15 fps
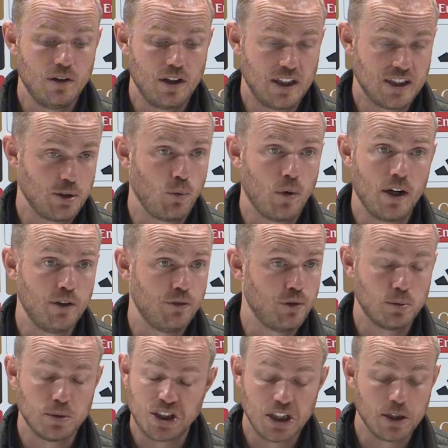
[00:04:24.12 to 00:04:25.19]
as a wide
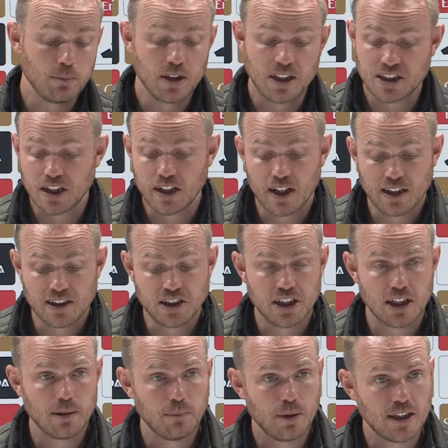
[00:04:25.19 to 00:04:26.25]
forward. She can play as a nine. She
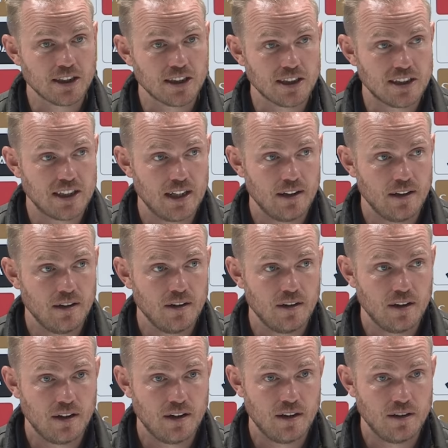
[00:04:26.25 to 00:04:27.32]
can play as a ten.
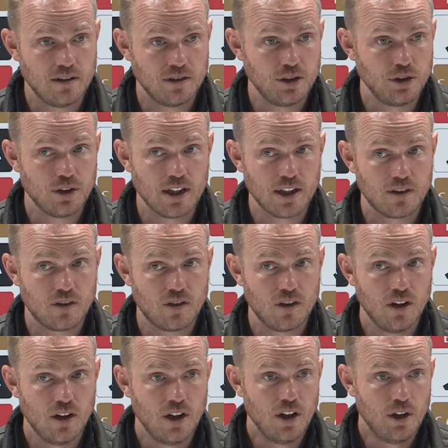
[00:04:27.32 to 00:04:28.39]
Uh, you get
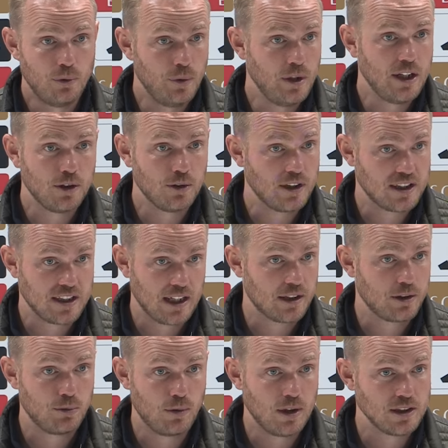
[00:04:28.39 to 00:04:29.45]
really good
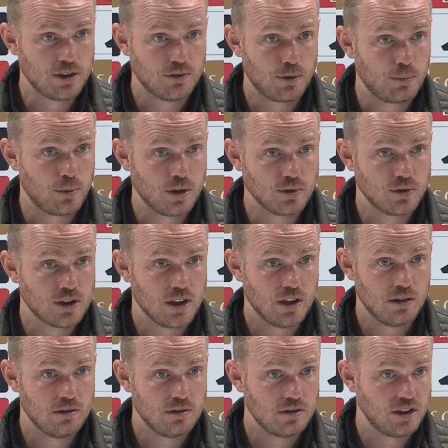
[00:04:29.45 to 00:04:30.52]
attacking runs from
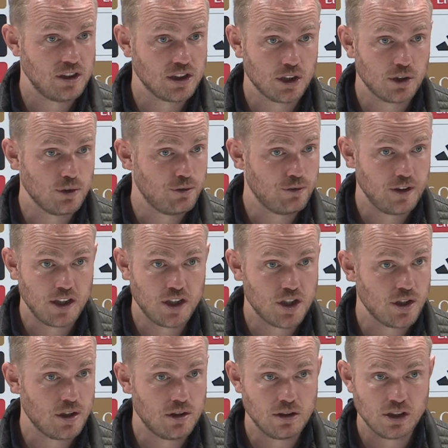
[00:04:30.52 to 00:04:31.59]
Rosa. She's a good
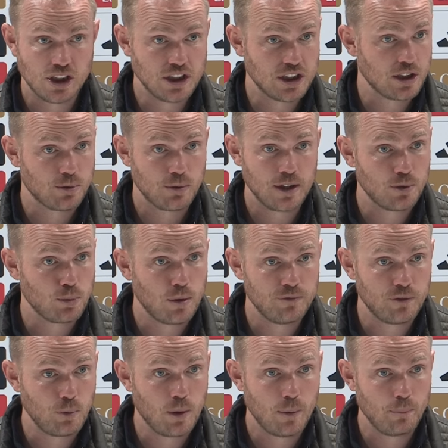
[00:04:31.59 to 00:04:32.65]
finisher. She's a great one
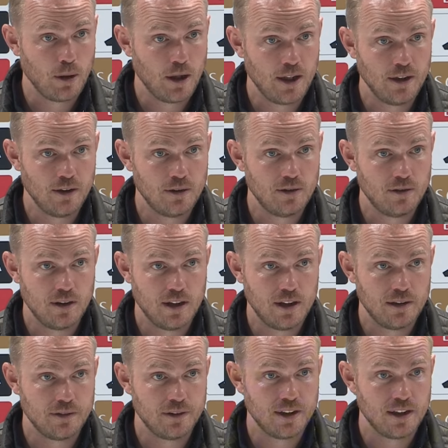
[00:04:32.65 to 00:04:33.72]
v one player.
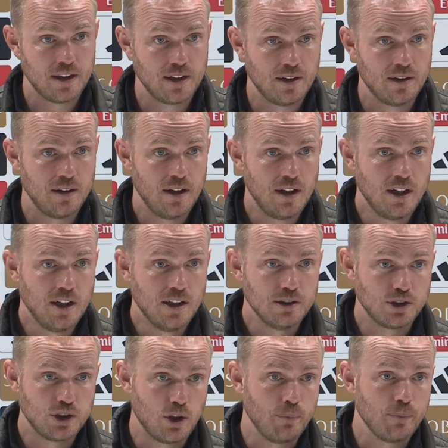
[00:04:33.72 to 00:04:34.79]
And uh,
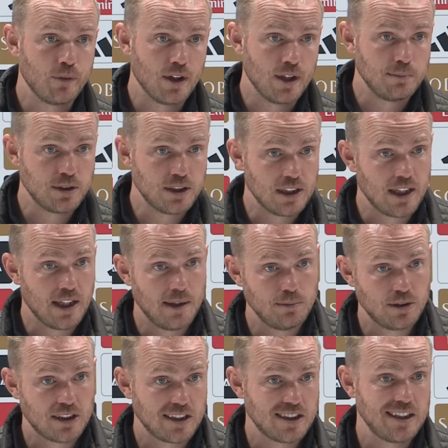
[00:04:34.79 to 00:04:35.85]
sometimes in
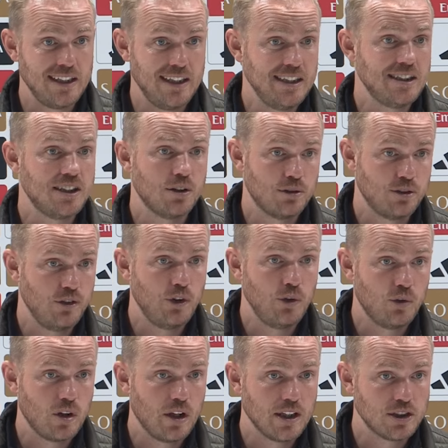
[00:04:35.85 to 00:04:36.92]
games, that's easier to
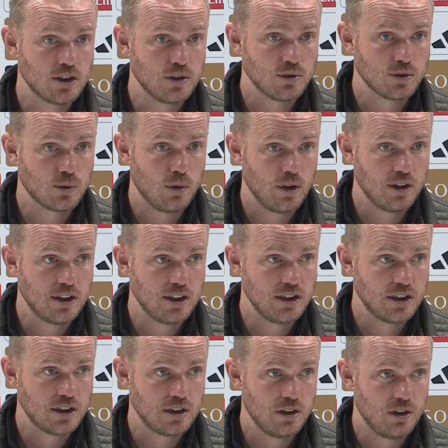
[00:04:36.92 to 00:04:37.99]
utilize those
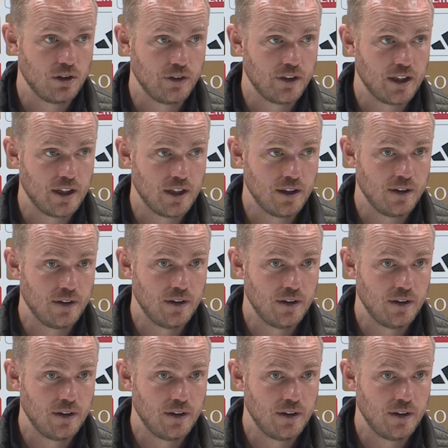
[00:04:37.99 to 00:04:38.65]
qualities on the